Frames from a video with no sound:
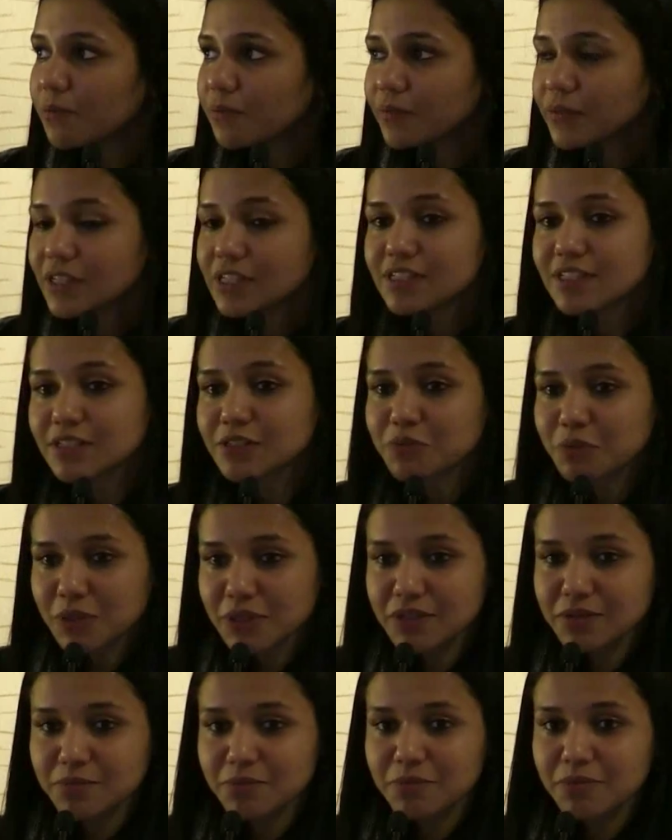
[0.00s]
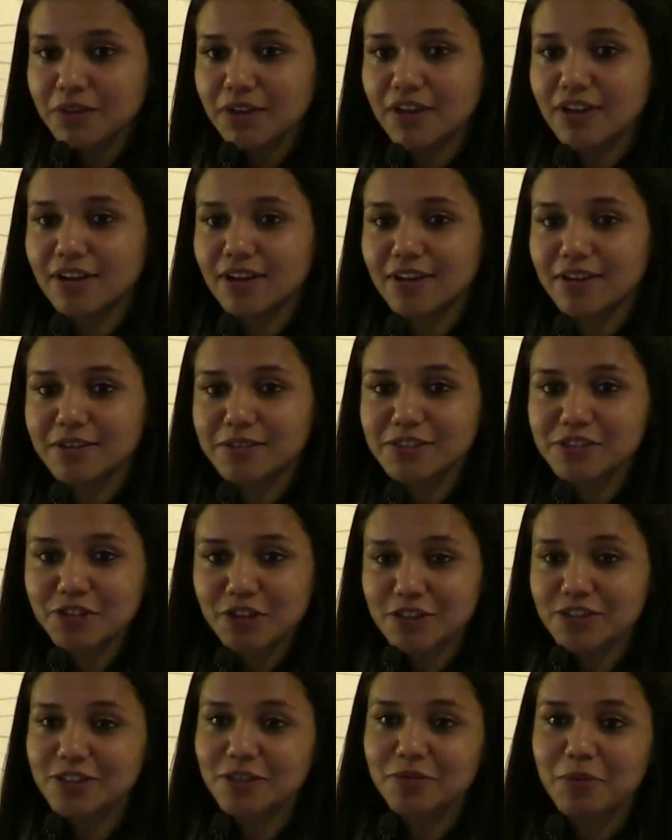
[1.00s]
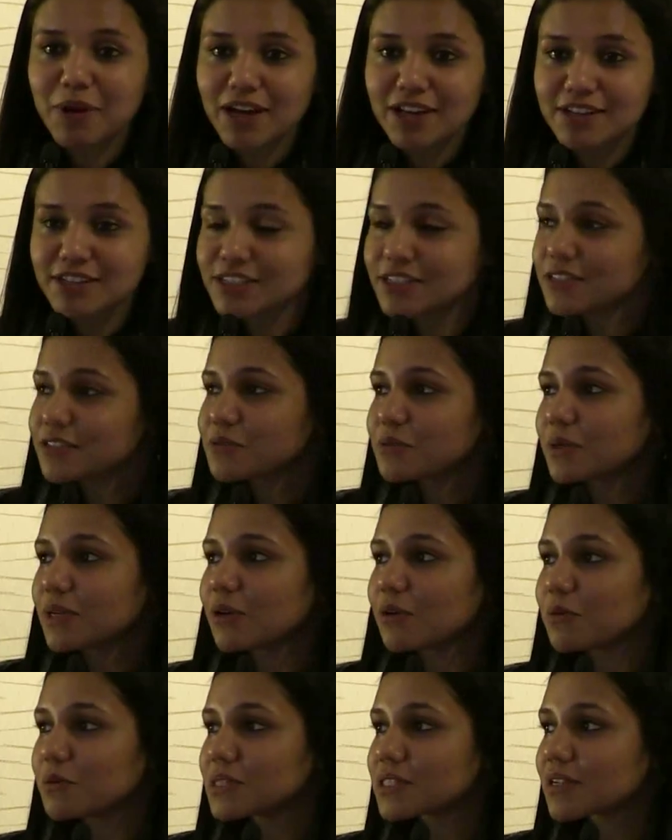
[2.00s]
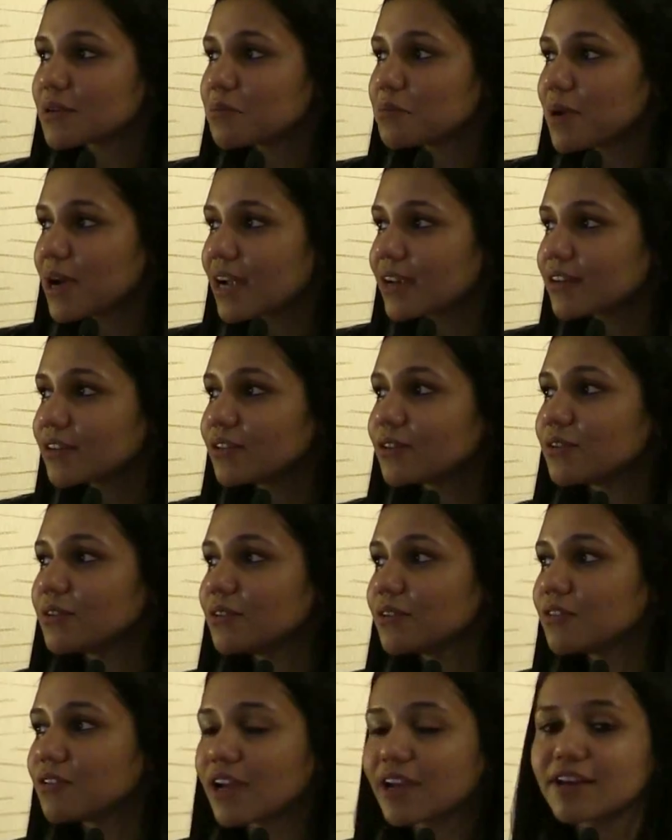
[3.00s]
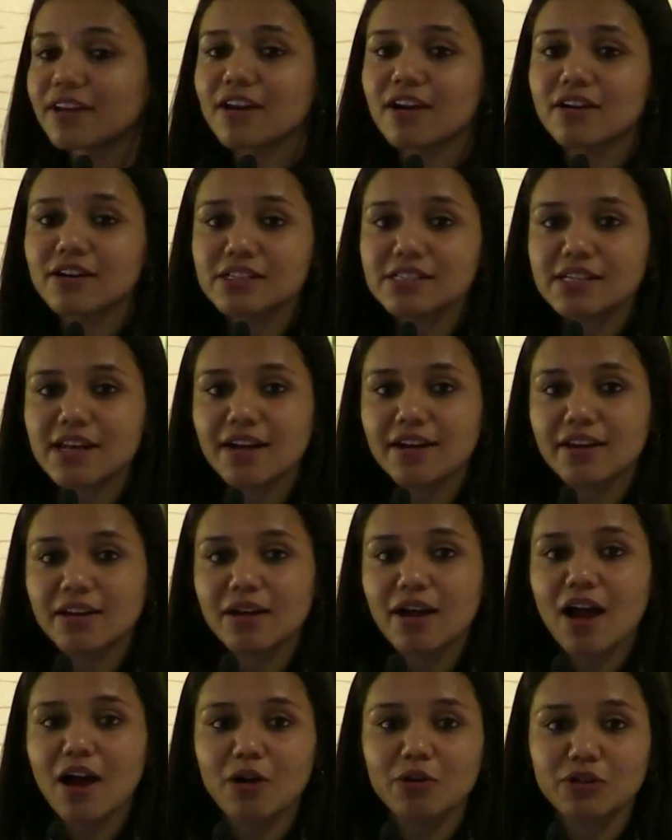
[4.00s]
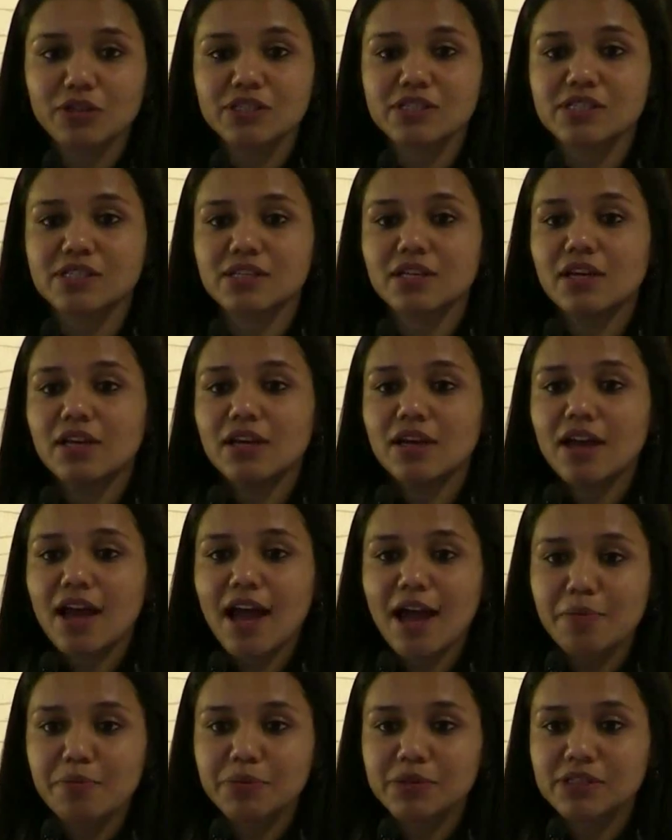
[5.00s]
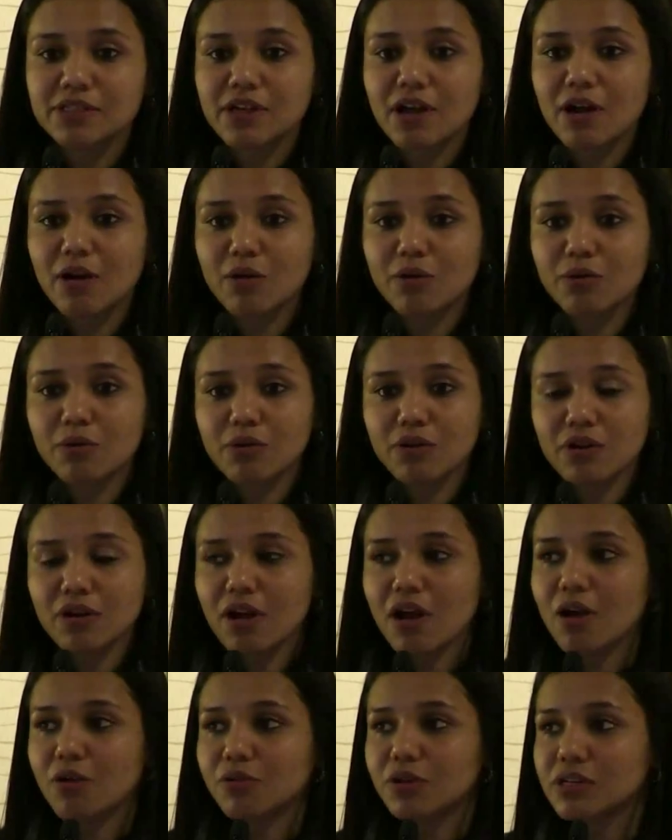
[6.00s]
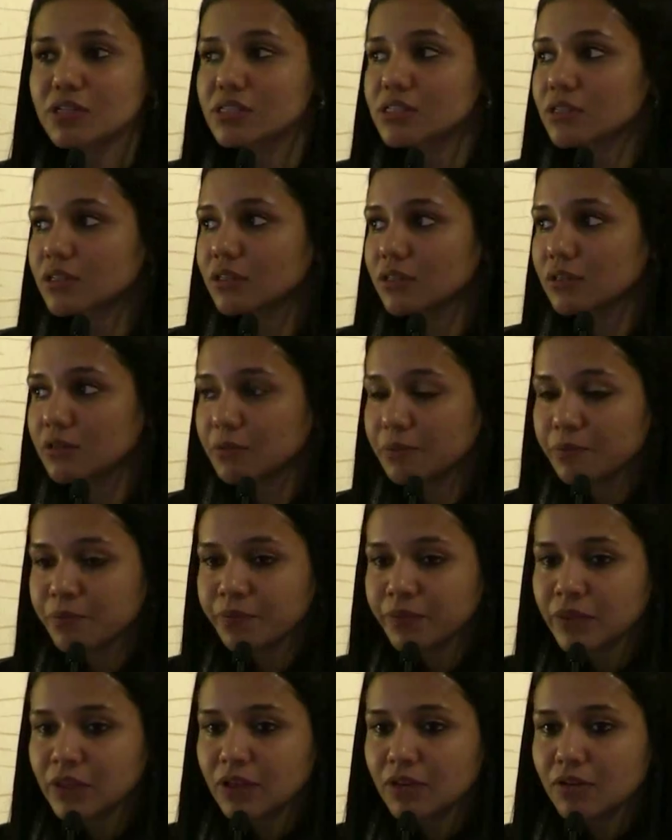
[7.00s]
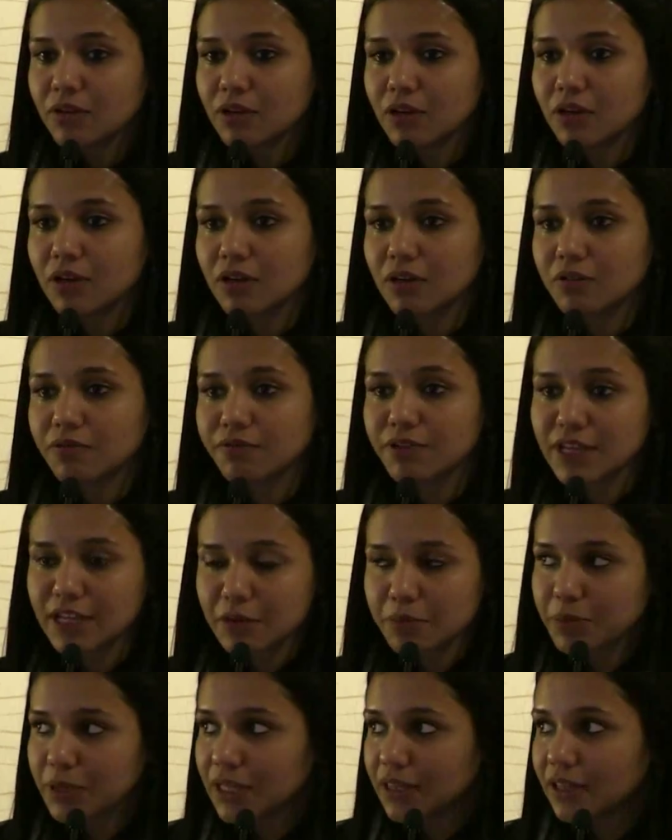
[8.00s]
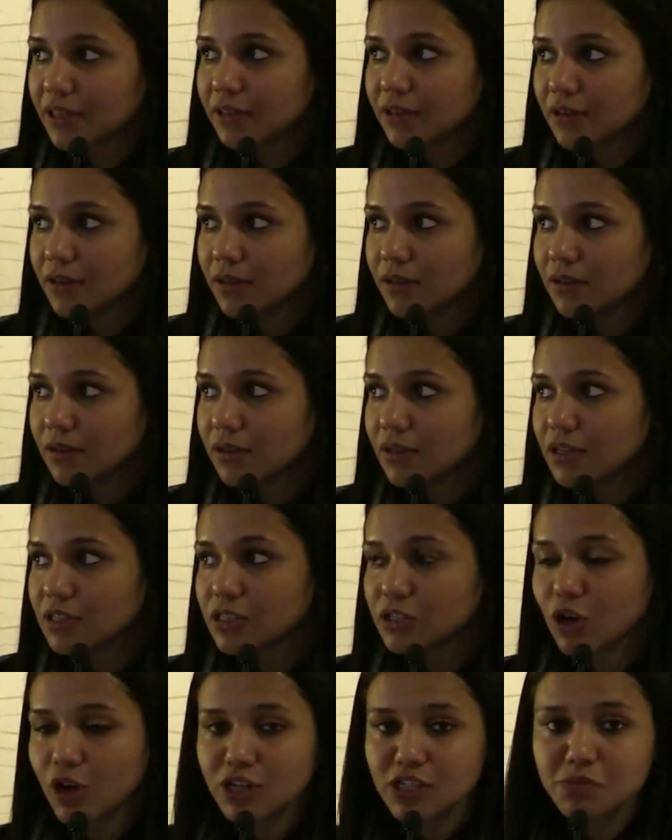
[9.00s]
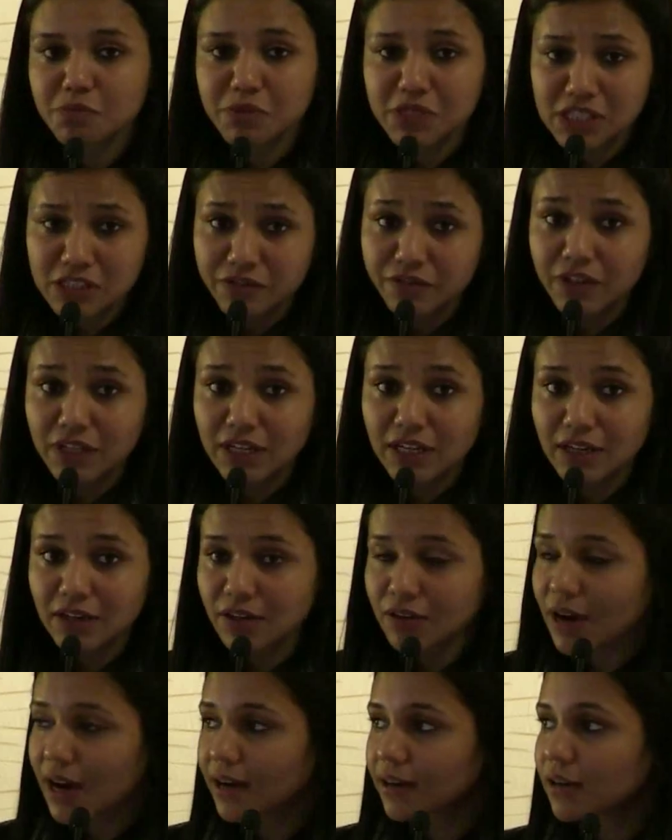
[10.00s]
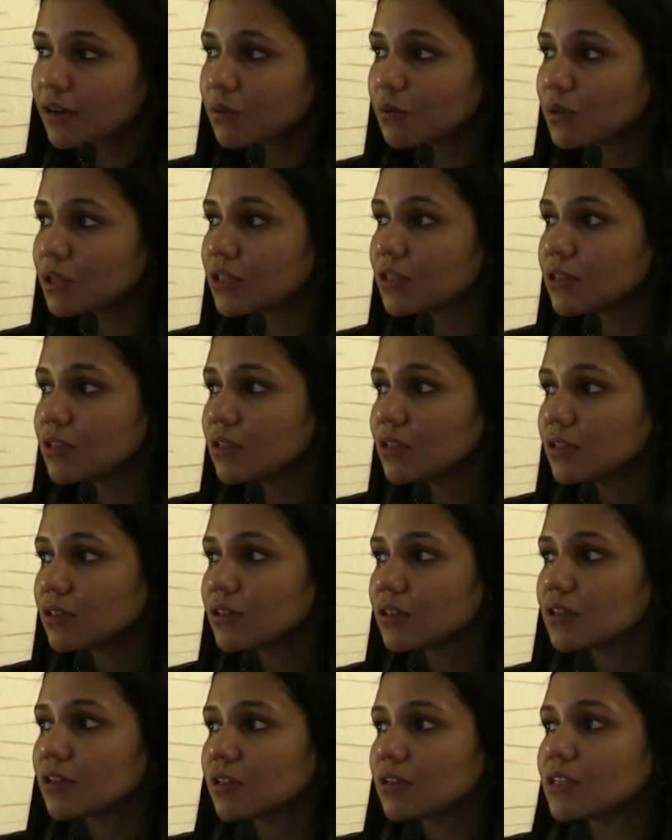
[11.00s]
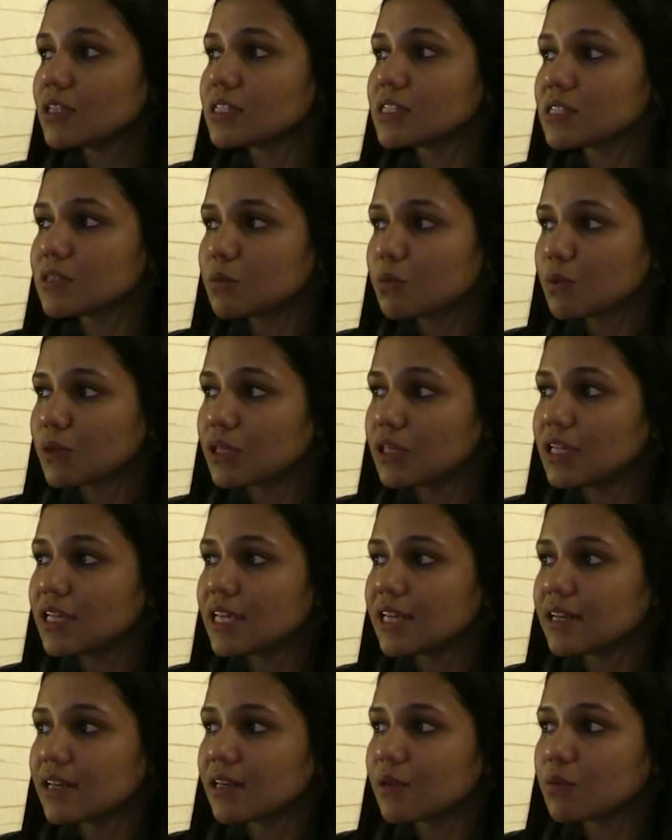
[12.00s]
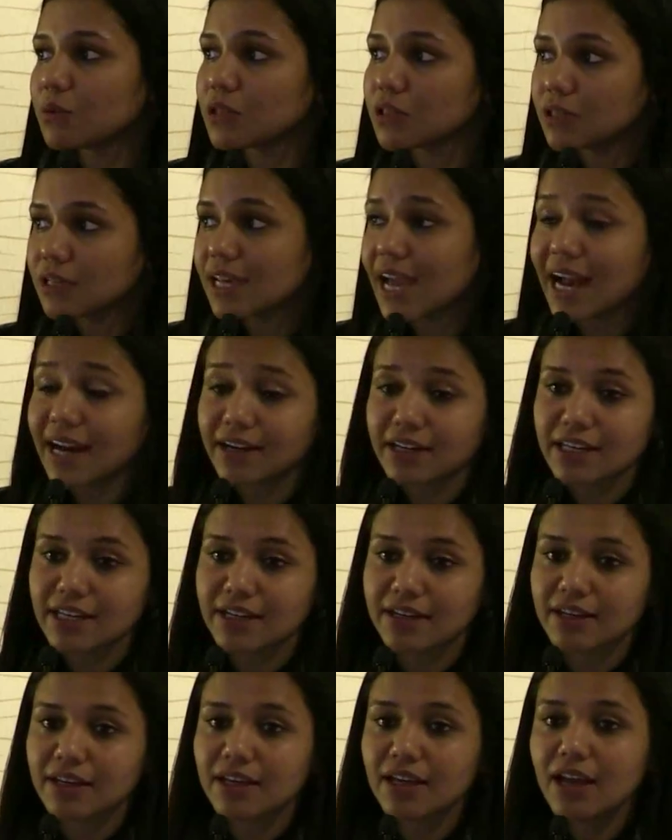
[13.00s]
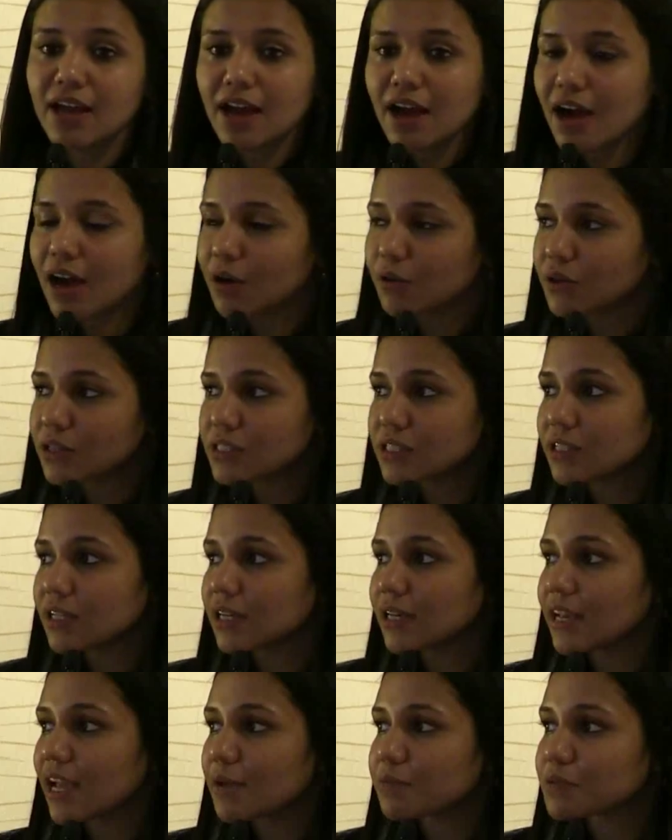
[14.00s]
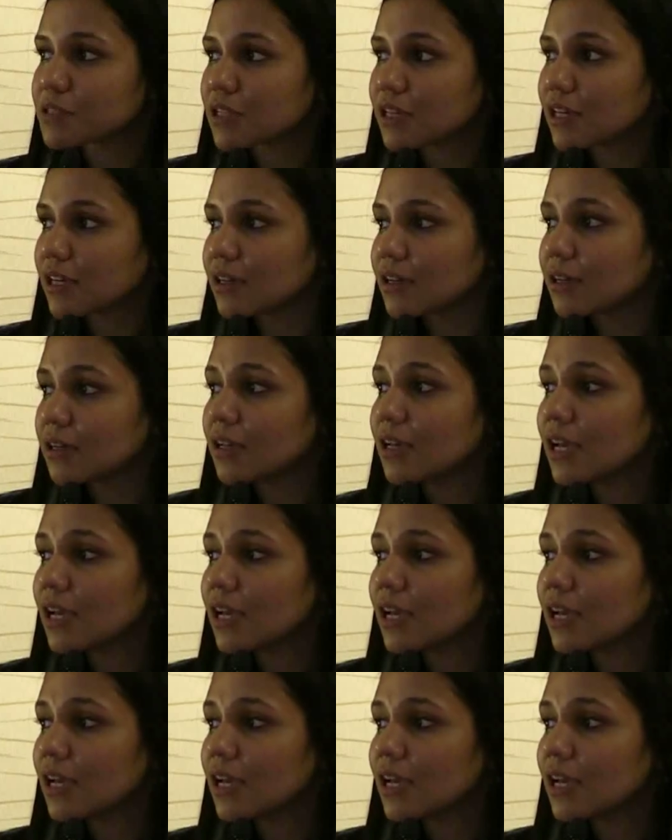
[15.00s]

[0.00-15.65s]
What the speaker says: Since we're structural biologists, we always come back to trying and understanding how this happens. How does a VLP that is not specifically interacting with DNA, with GAG DNA, how does it encapsulate it?